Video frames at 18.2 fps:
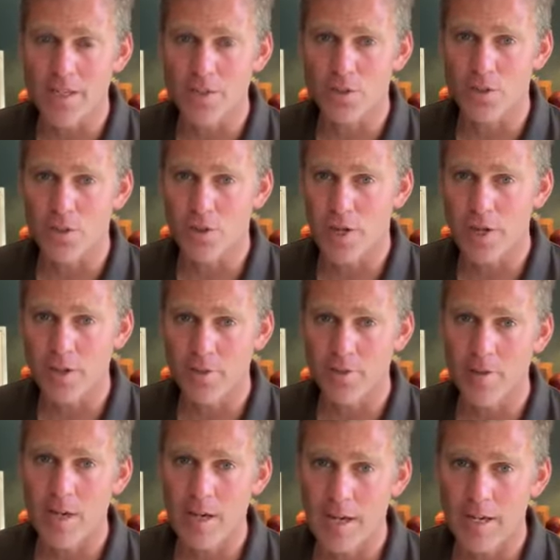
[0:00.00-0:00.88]
It's a strange
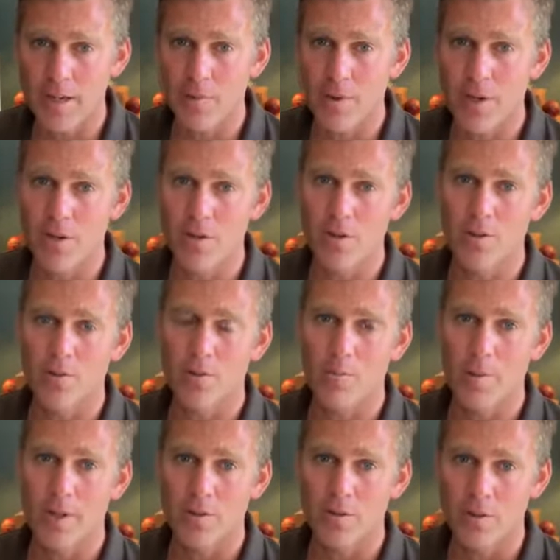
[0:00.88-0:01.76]
feeling when you
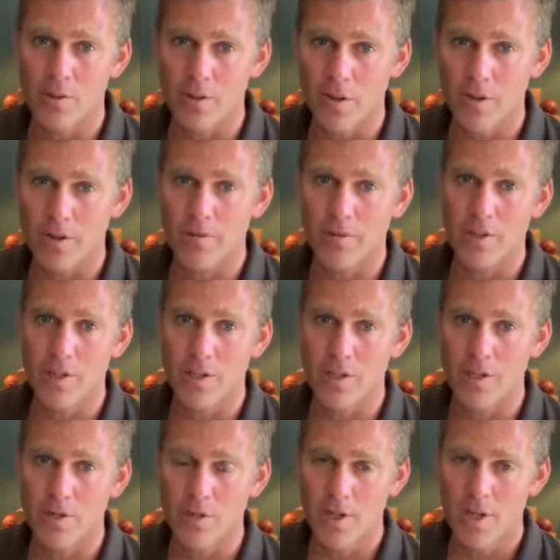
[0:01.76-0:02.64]
spend two and a half
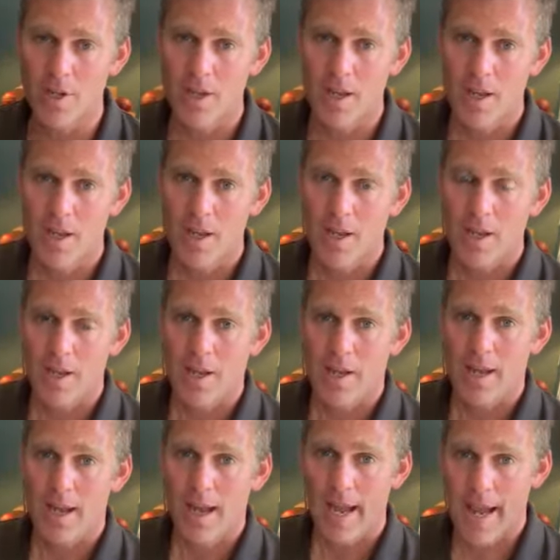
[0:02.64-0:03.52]
years
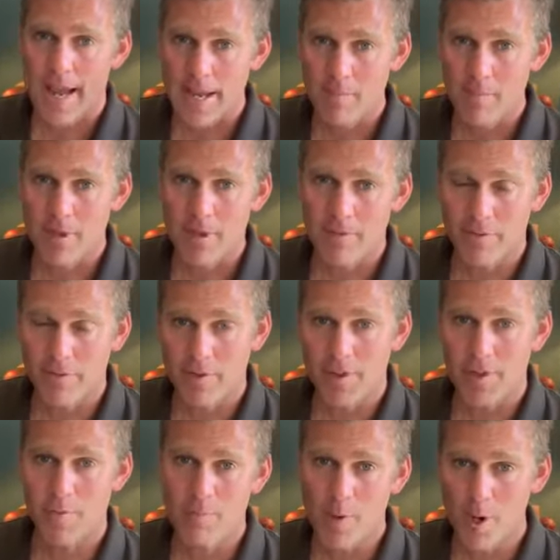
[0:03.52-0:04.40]
aiming for
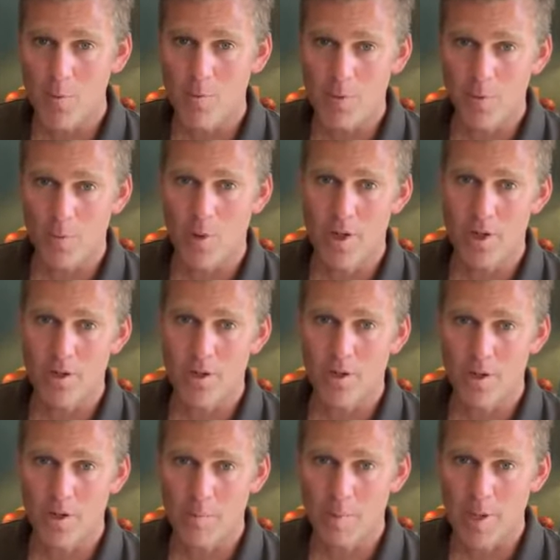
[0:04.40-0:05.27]
this moment where you're
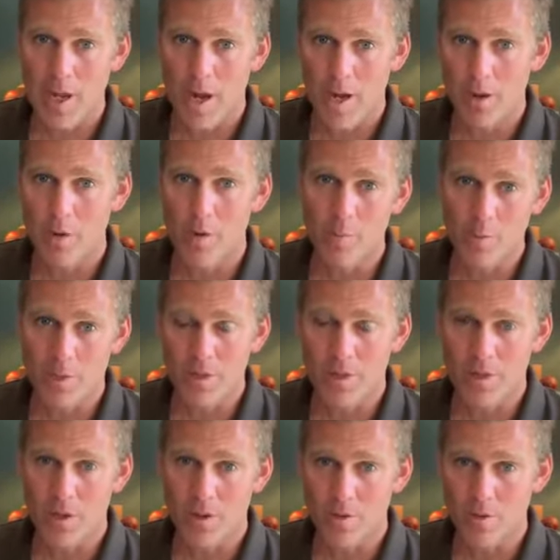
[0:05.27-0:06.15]
going to be home and
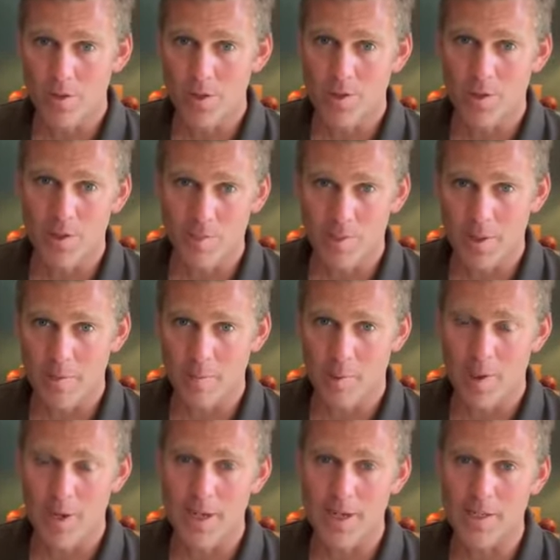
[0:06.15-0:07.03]
the whole thing's going to be
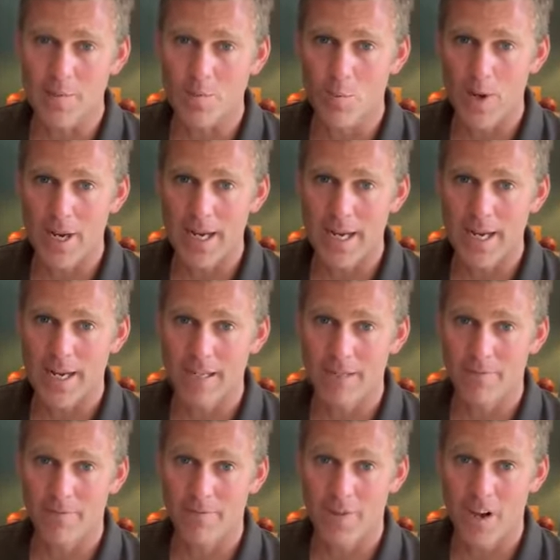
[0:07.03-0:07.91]
complete. And when it
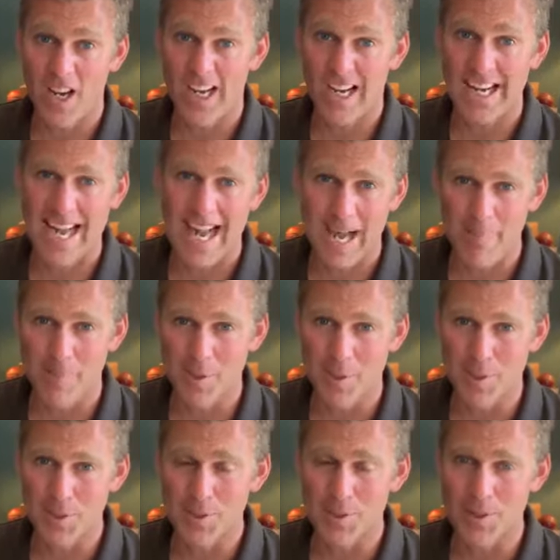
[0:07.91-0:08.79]
finally
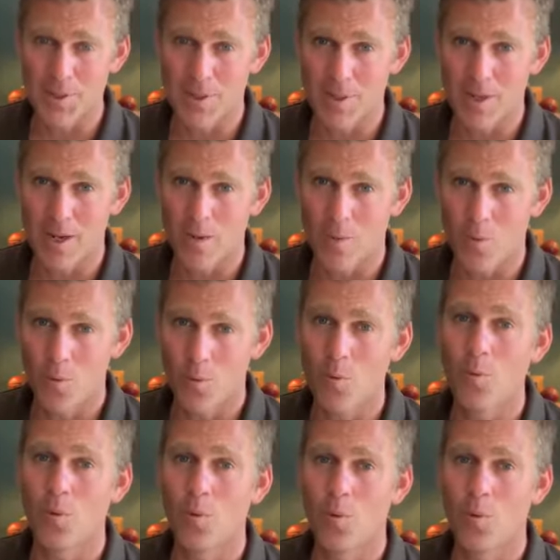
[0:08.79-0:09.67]
happens, it's like,
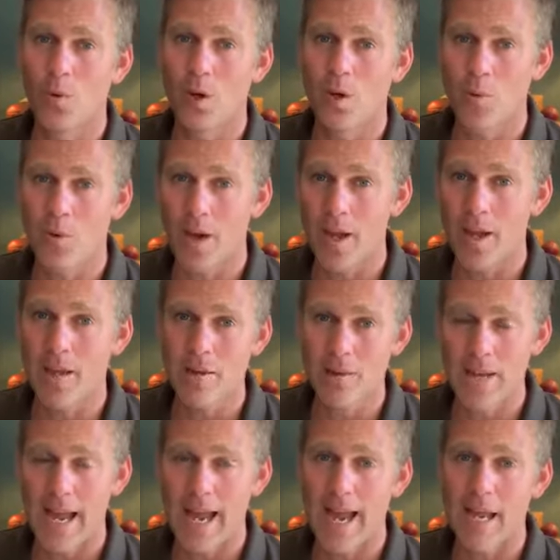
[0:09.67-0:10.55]
well, what do I
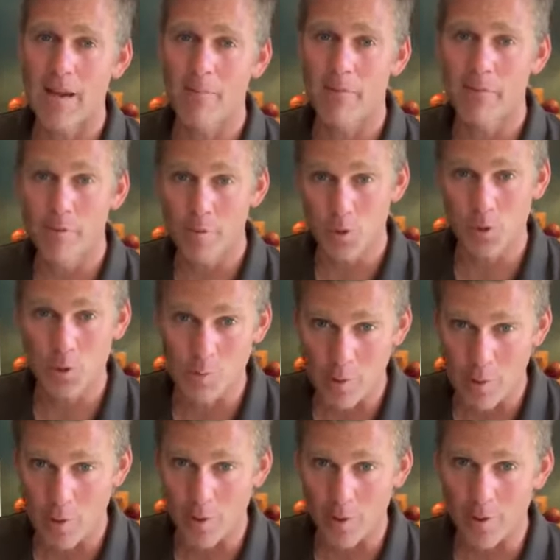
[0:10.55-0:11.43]
aim for
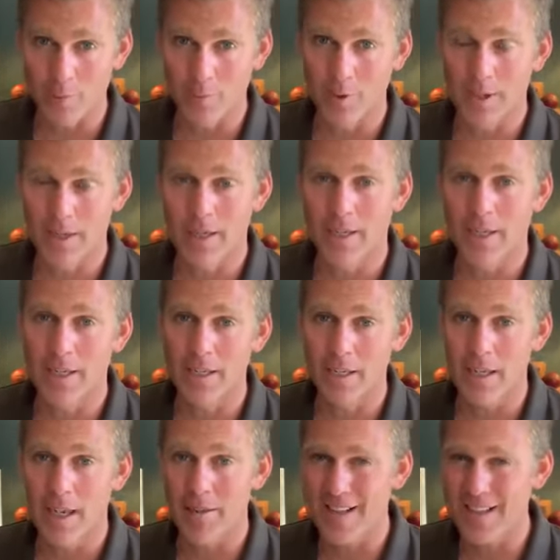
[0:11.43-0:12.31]
tomorrow?
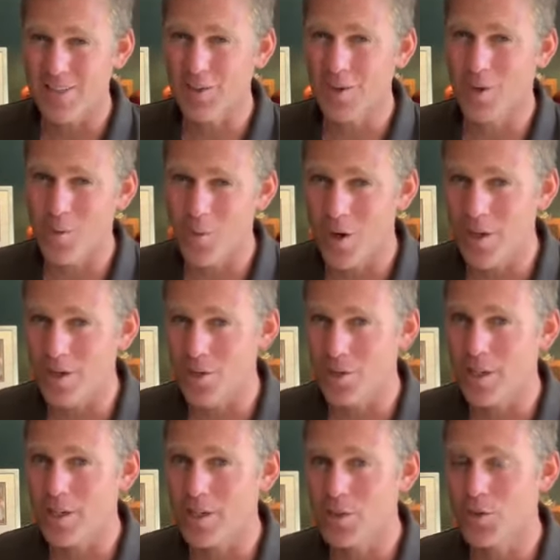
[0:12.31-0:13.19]
And uh, that took a while
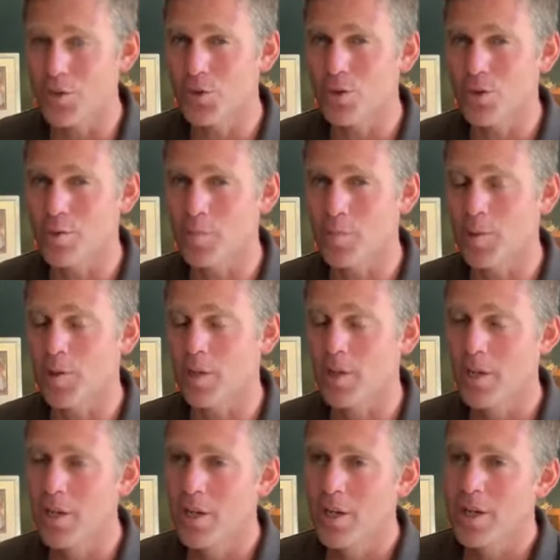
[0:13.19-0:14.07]
to get used to,
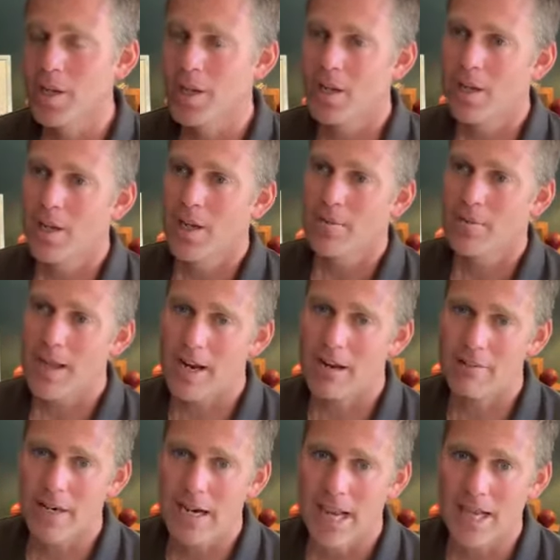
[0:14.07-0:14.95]
but
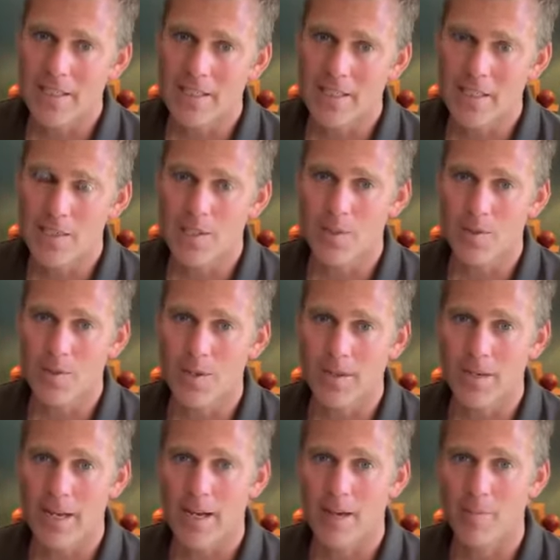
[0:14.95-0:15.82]
now relaxed into
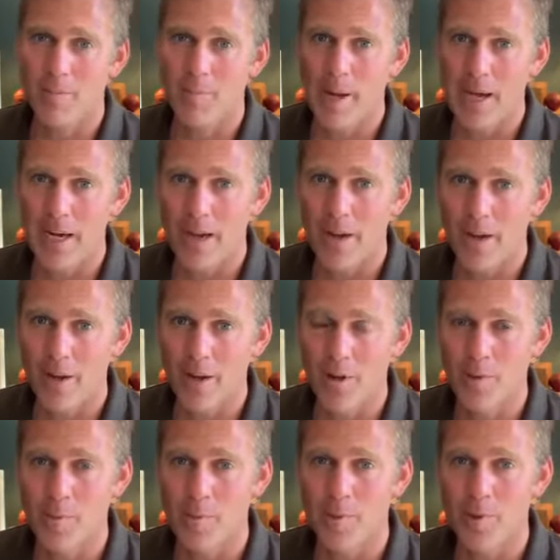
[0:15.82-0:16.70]
it, now back
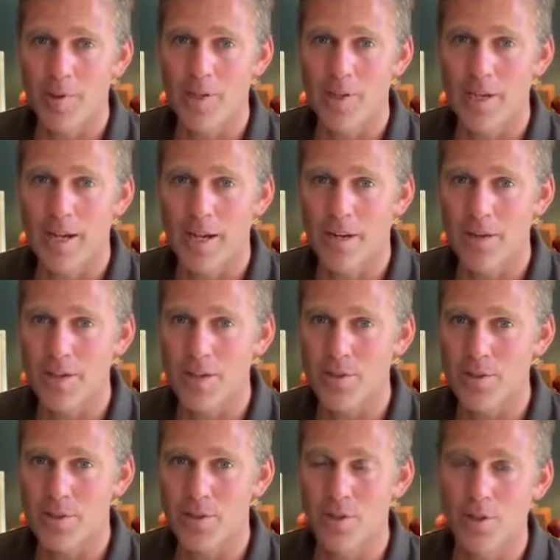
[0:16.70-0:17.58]
home, and now I
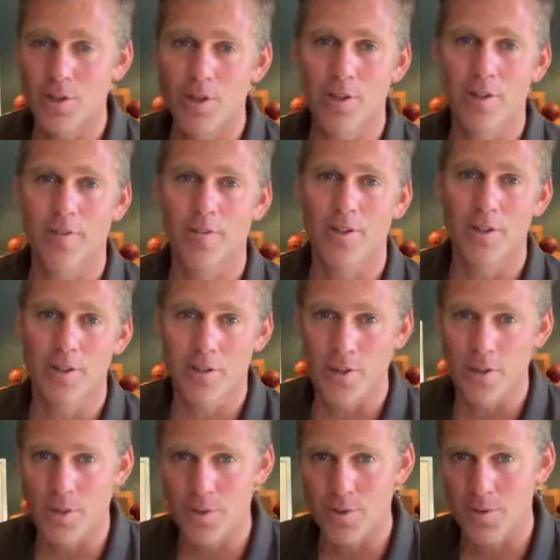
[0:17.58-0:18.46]
sort of look at the
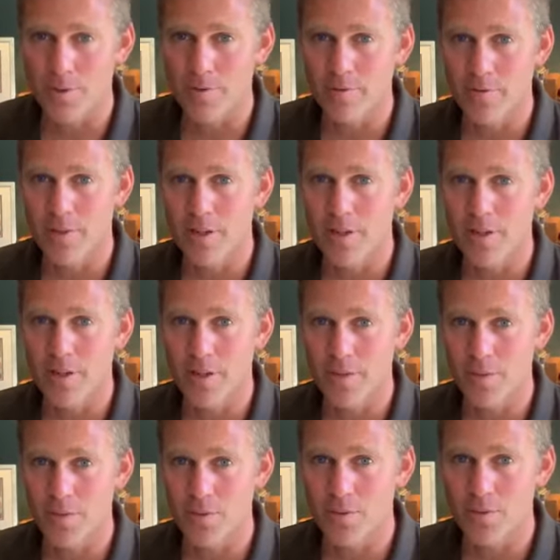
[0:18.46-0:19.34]
photos and the
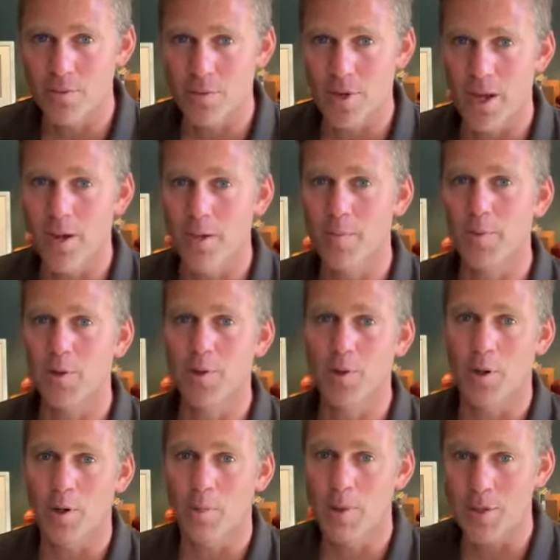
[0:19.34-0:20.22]
videos. We hope a
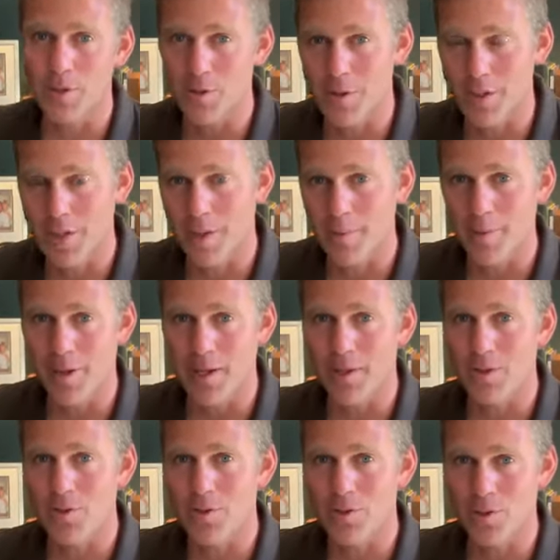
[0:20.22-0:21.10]
documentary coming
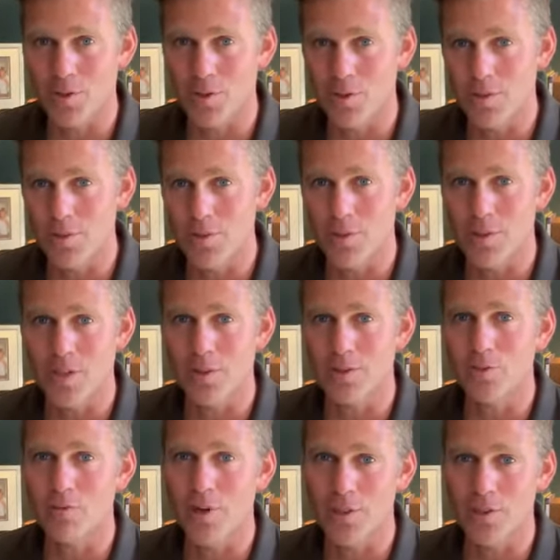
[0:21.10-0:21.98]
out soon,
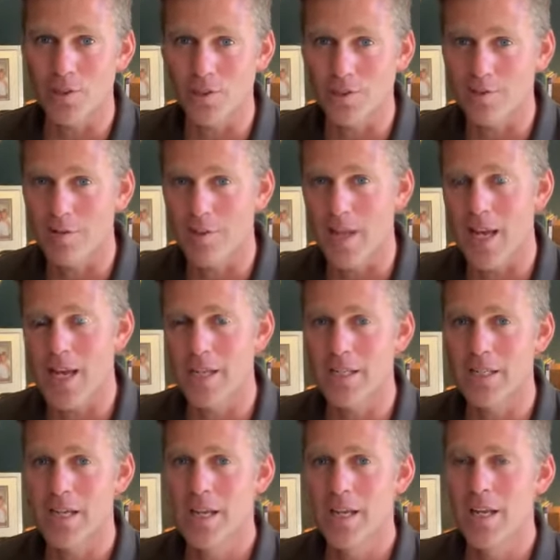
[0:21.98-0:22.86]
seeing the rushes for
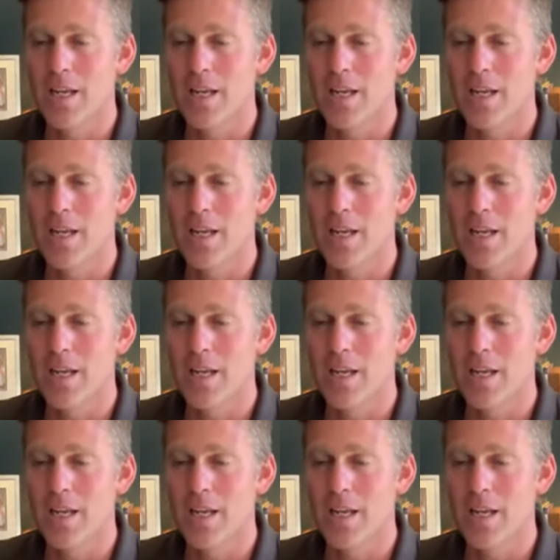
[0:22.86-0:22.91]
that.